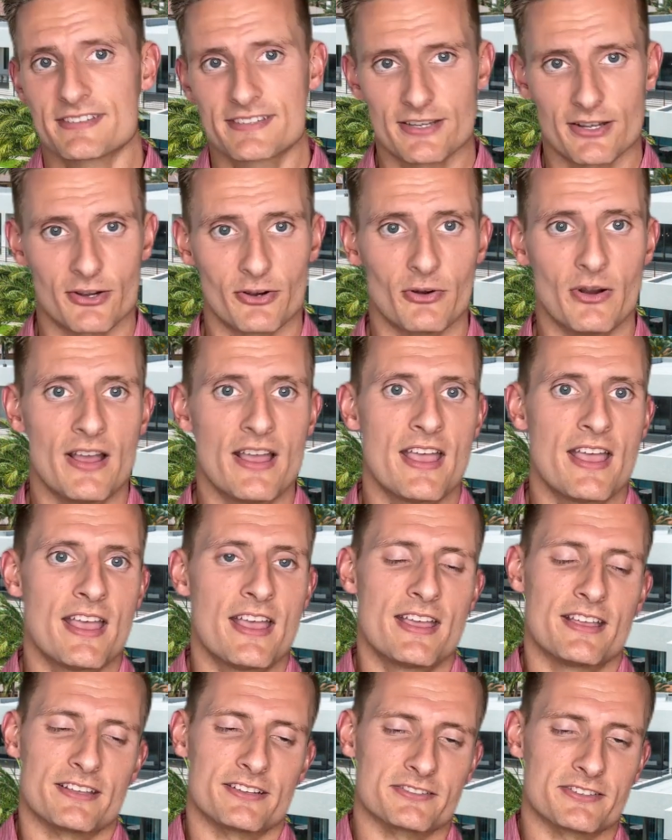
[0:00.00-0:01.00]
So
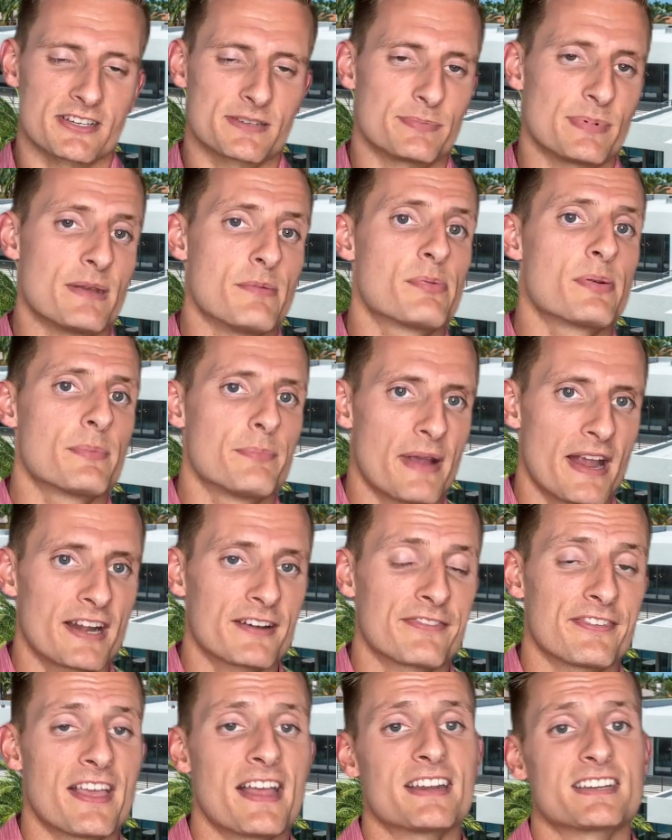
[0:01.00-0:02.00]
you just be
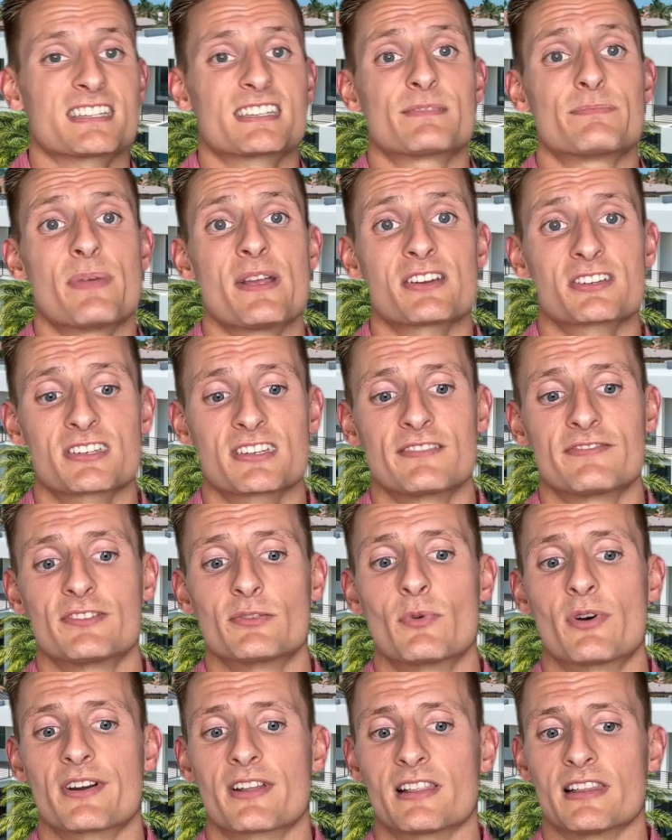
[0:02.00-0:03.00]
prepared for that, especially if
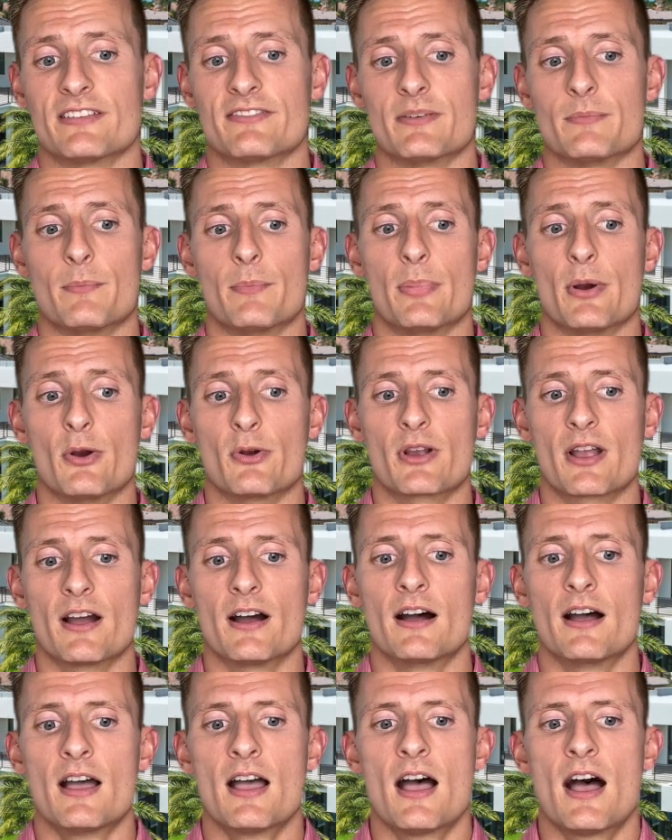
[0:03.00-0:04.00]
you want to live in
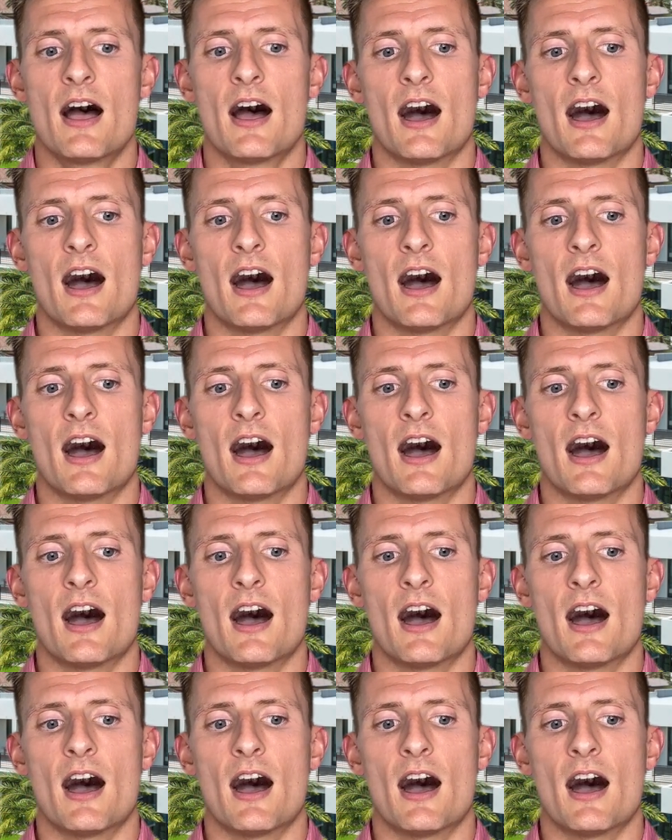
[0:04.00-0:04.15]
Boca.